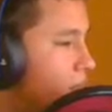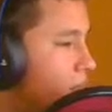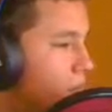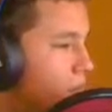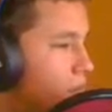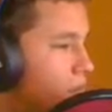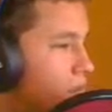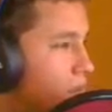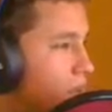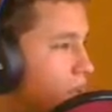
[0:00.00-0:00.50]

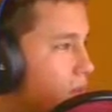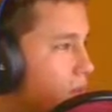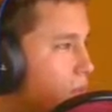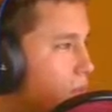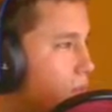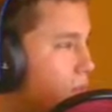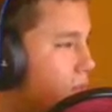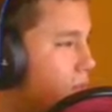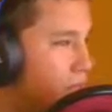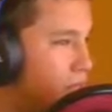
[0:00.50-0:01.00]
I don't have
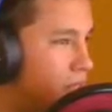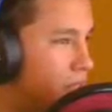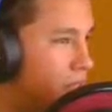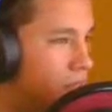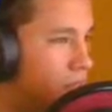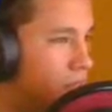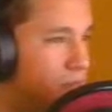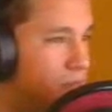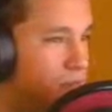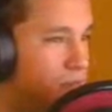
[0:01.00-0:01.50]
headphones
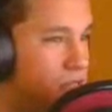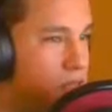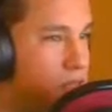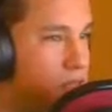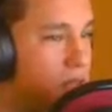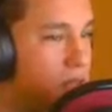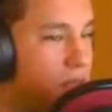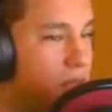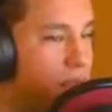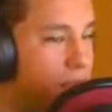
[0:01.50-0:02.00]
in. It's
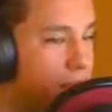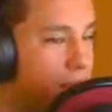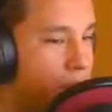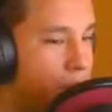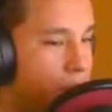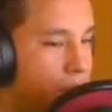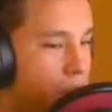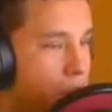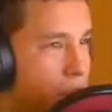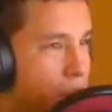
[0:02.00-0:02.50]
probably going to
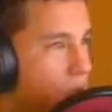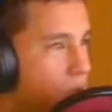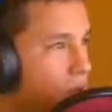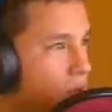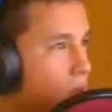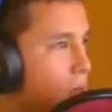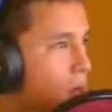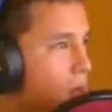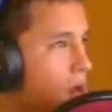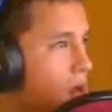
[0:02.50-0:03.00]
be weird
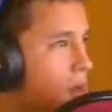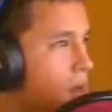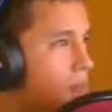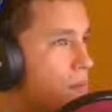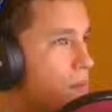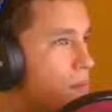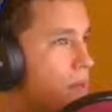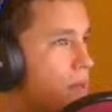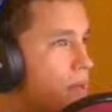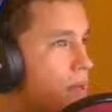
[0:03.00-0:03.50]
feedback on
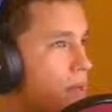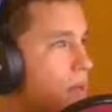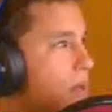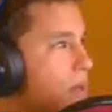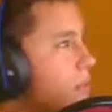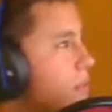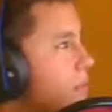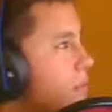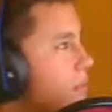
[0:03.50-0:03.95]
the mic.